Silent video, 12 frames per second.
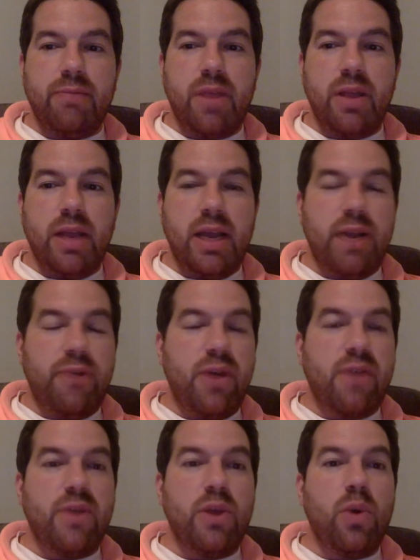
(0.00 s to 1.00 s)
again, if
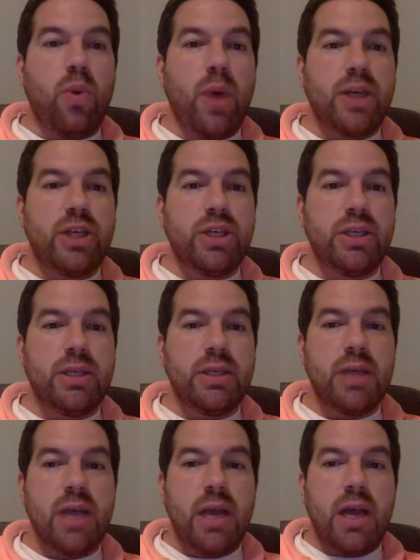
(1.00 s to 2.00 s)
you have any
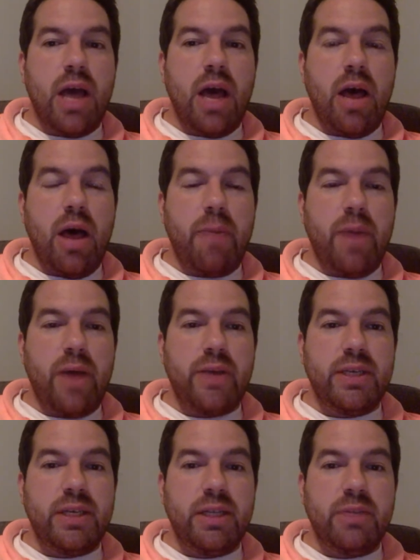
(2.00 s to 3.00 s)
questions about the
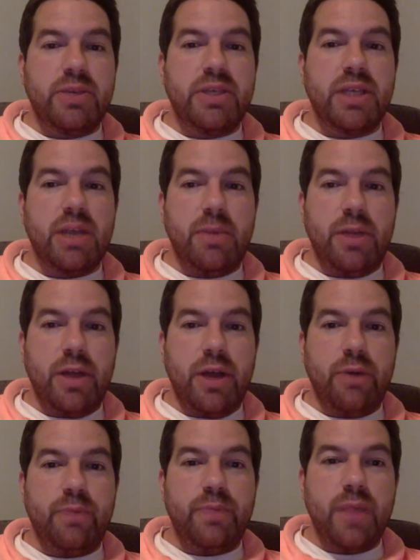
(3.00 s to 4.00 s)
syllabus, let me
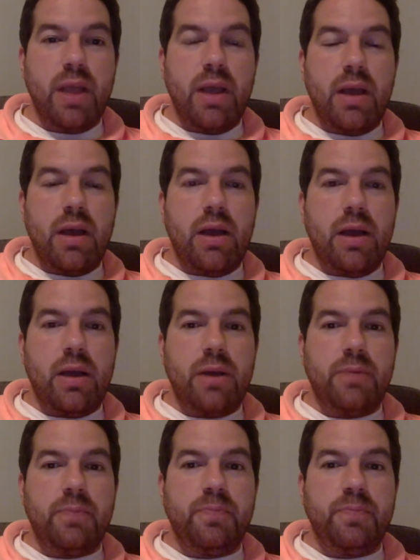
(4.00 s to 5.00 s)
know.
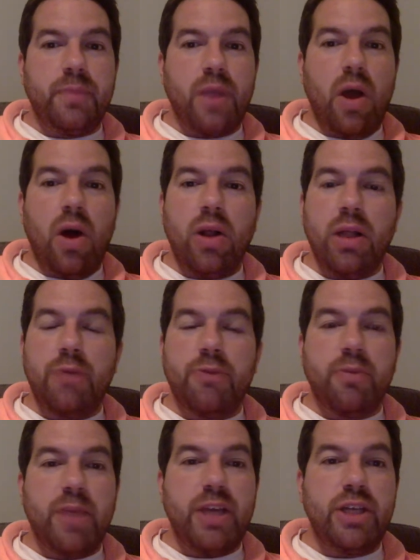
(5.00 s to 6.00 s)
All
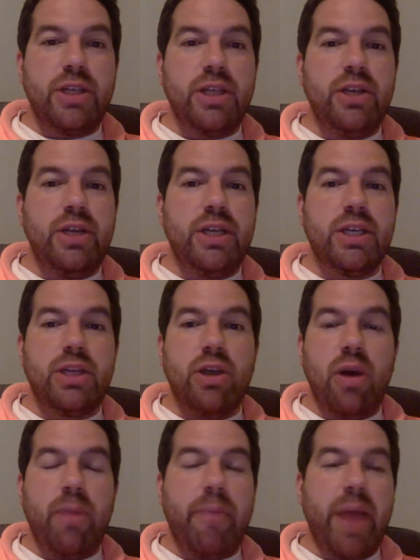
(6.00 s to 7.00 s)
information that you need to
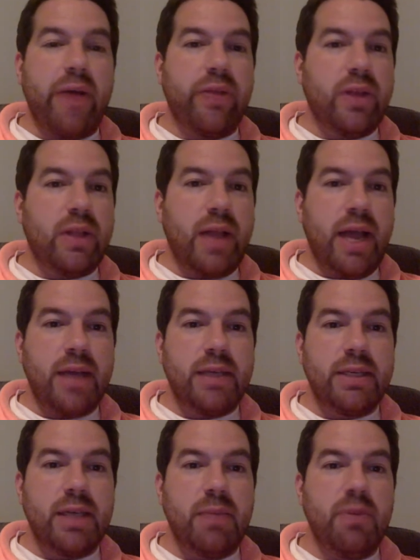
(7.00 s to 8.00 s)
know about the
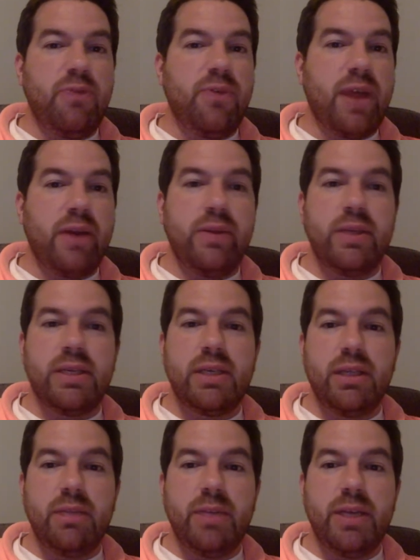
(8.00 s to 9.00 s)
class can be found in the
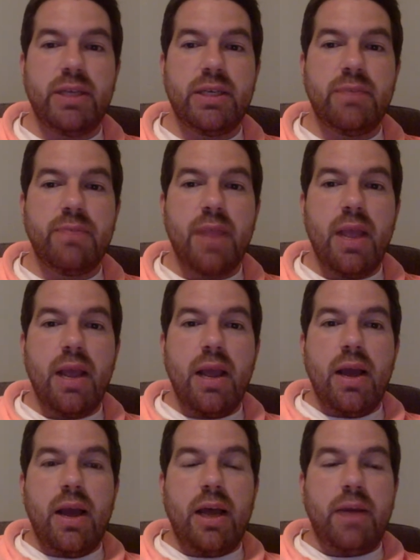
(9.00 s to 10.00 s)
syllabus.
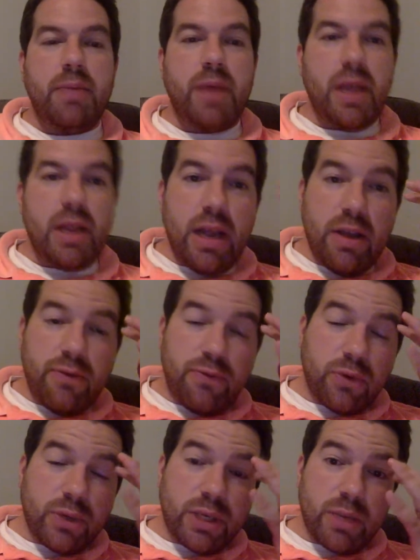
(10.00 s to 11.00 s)
But if
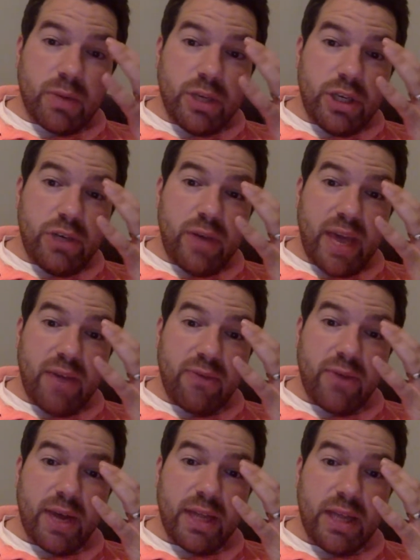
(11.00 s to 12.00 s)
for some reason you can't
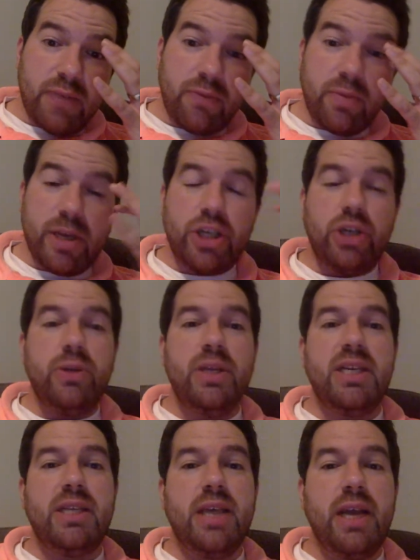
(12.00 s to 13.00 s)
find the information you
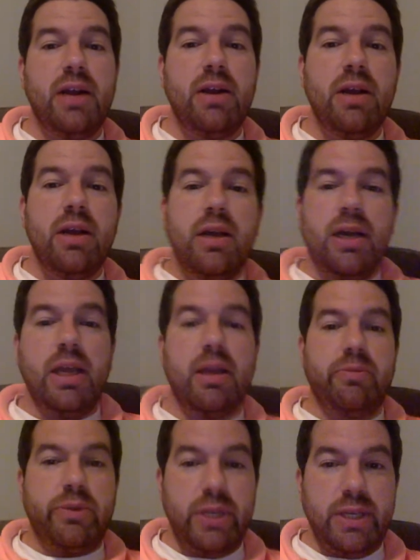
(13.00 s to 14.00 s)
need there,
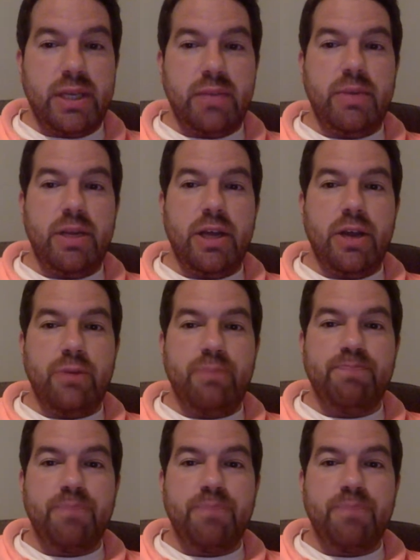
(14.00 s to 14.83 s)
again, please let me know.